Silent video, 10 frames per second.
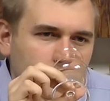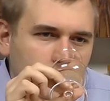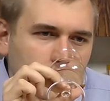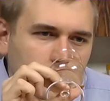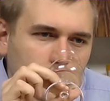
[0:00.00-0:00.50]

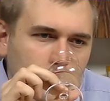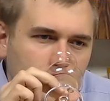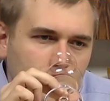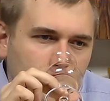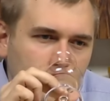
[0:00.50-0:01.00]

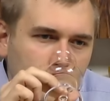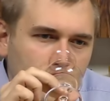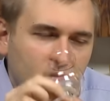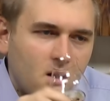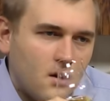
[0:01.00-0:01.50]

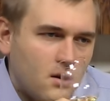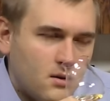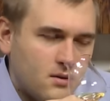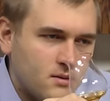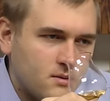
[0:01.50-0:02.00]

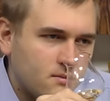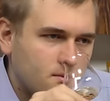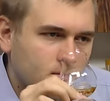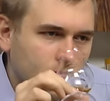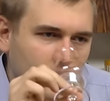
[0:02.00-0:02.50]

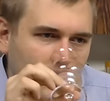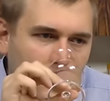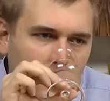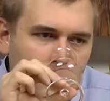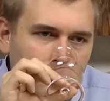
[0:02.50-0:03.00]

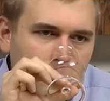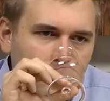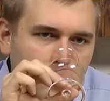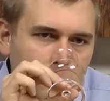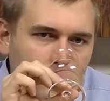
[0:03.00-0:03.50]

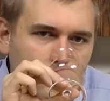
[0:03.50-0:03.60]
Nobody speaks.